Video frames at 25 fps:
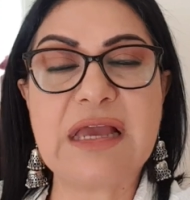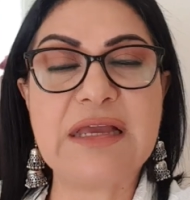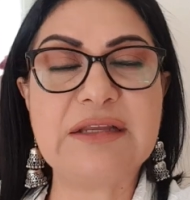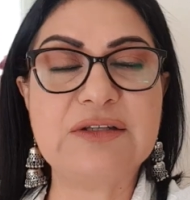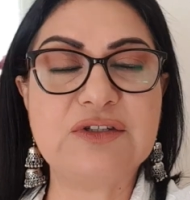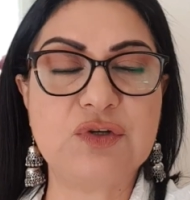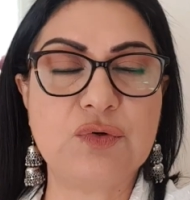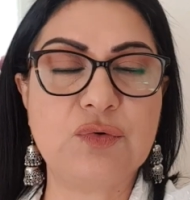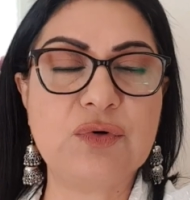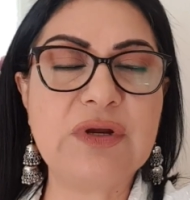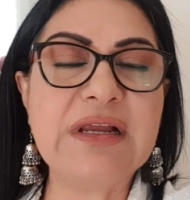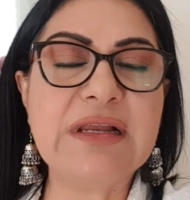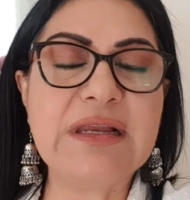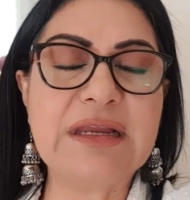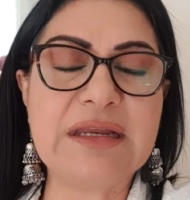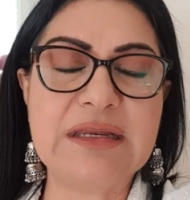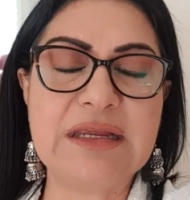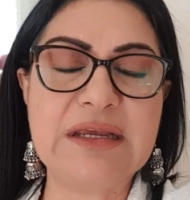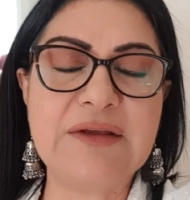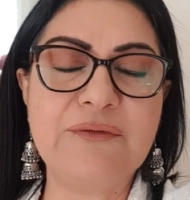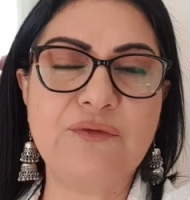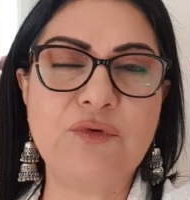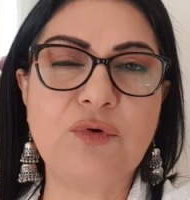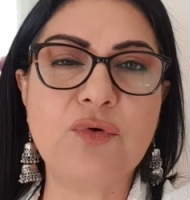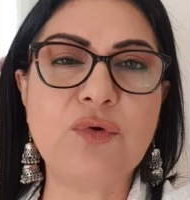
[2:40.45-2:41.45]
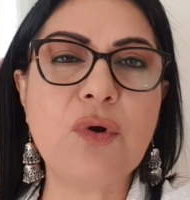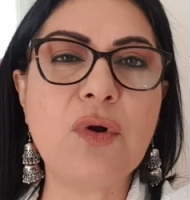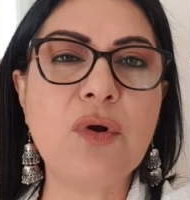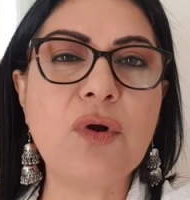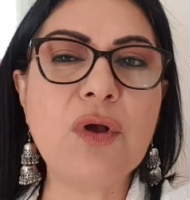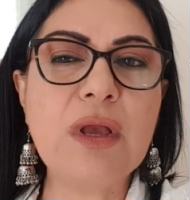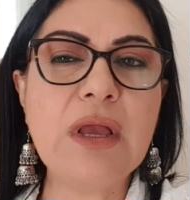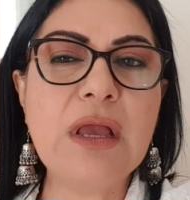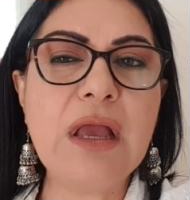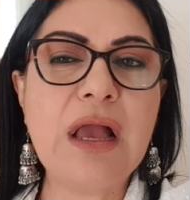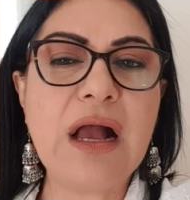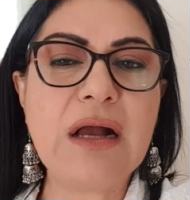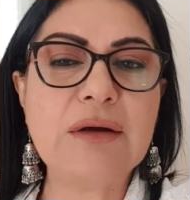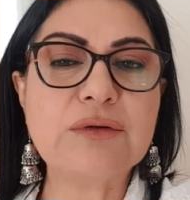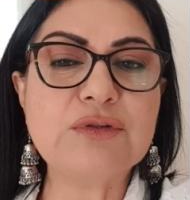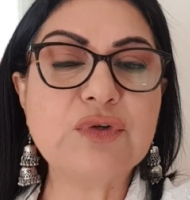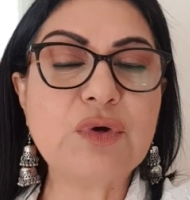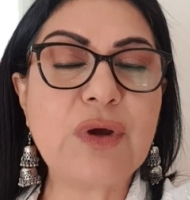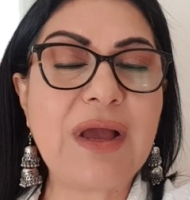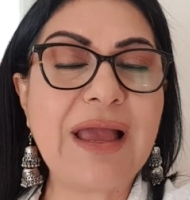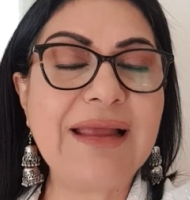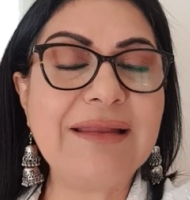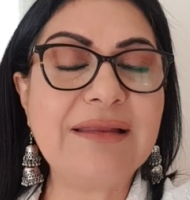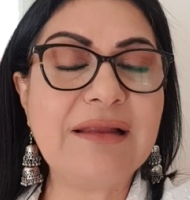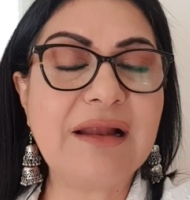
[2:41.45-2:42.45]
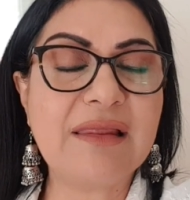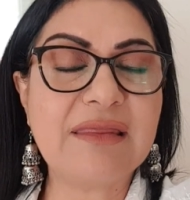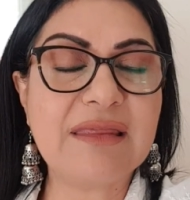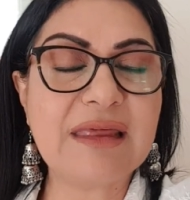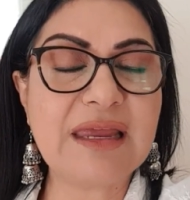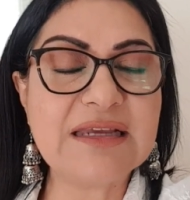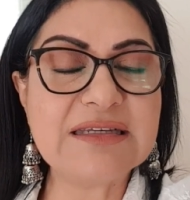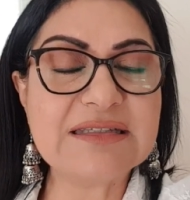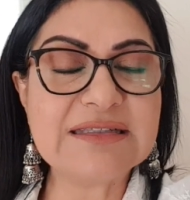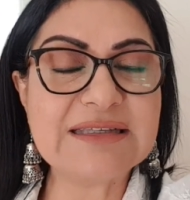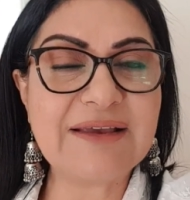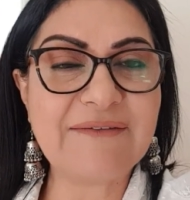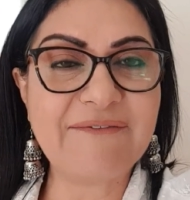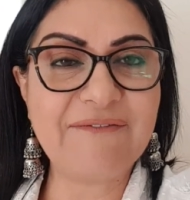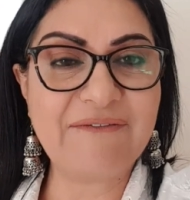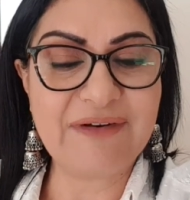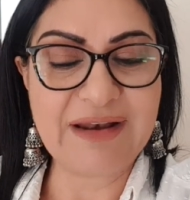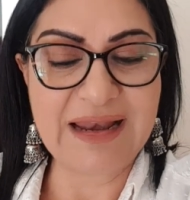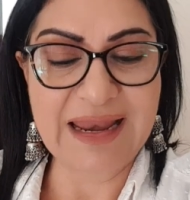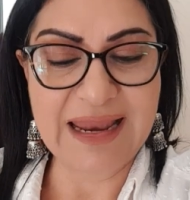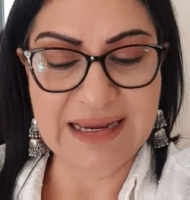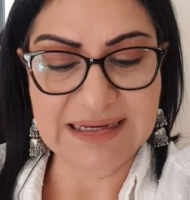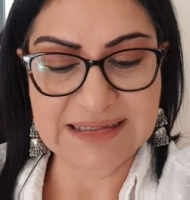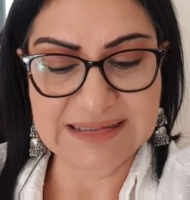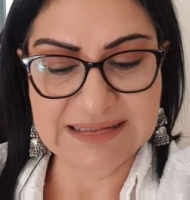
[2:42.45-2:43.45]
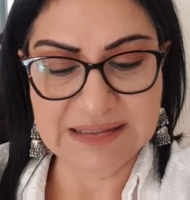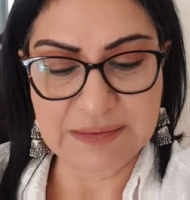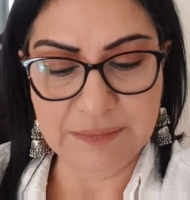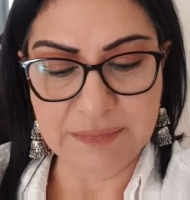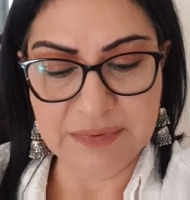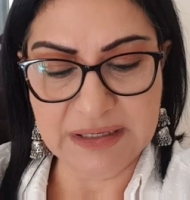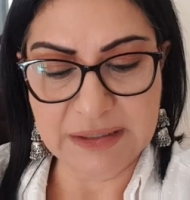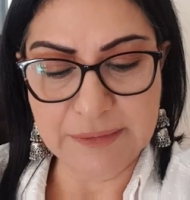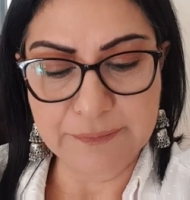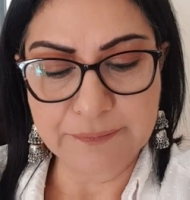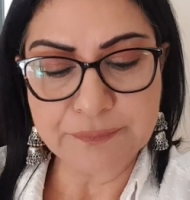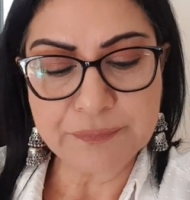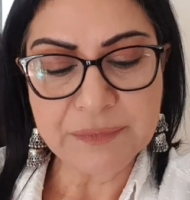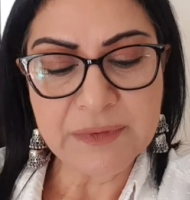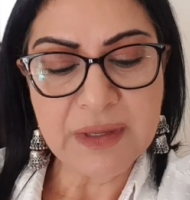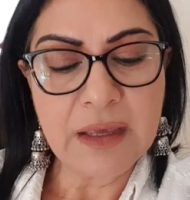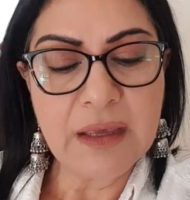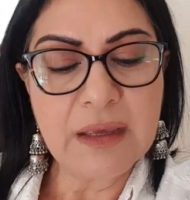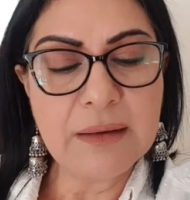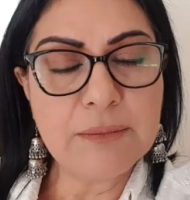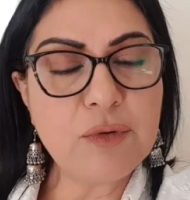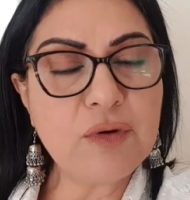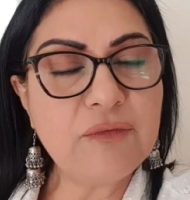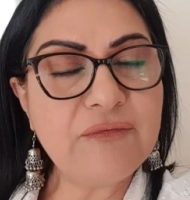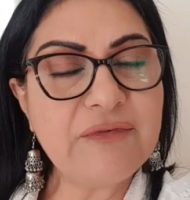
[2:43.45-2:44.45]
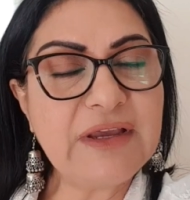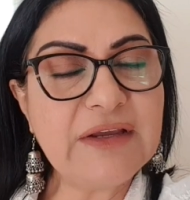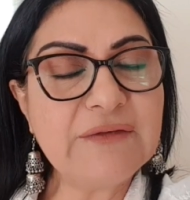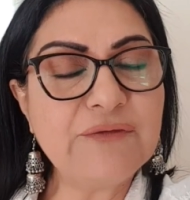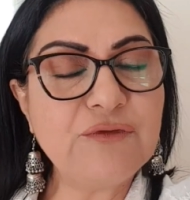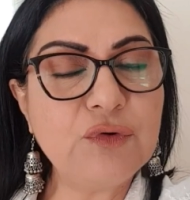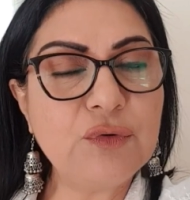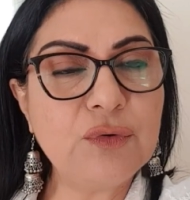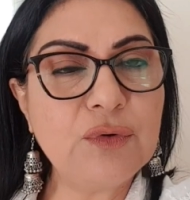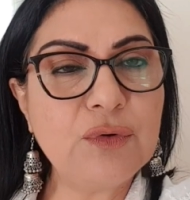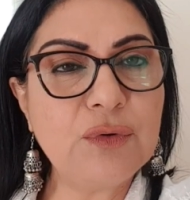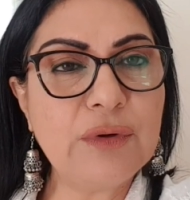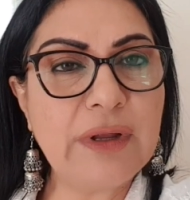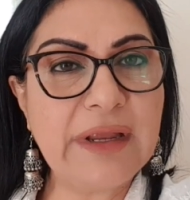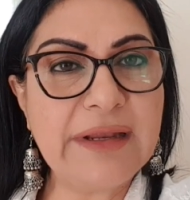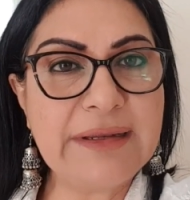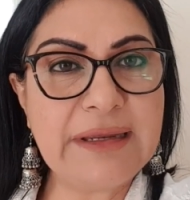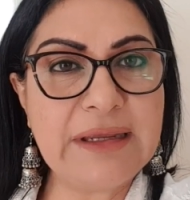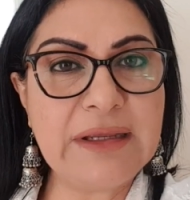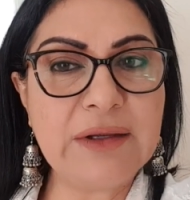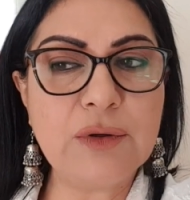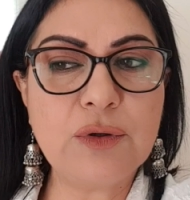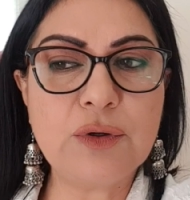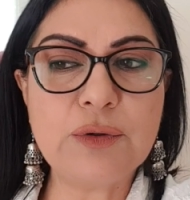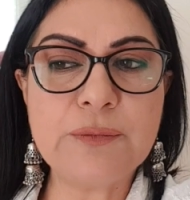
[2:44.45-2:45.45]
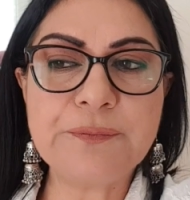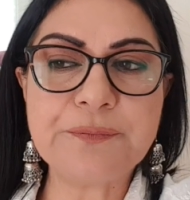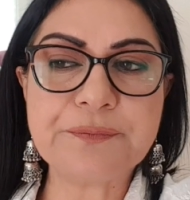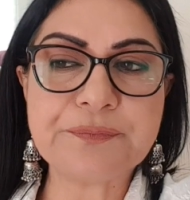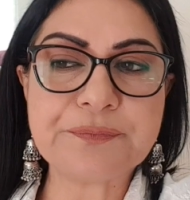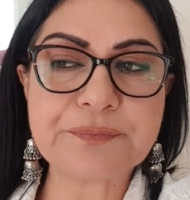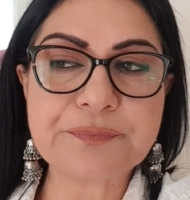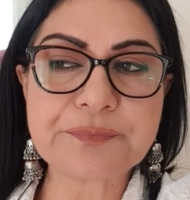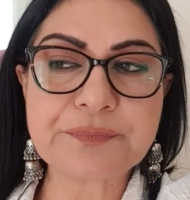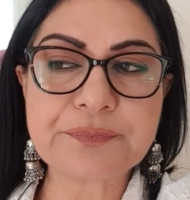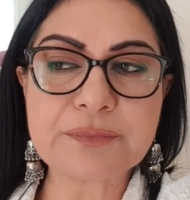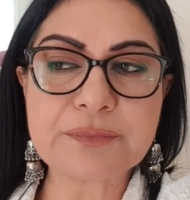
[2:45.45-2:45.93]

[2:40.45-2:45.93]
and you really need to know how to handle things flexibly. Moving to Leo,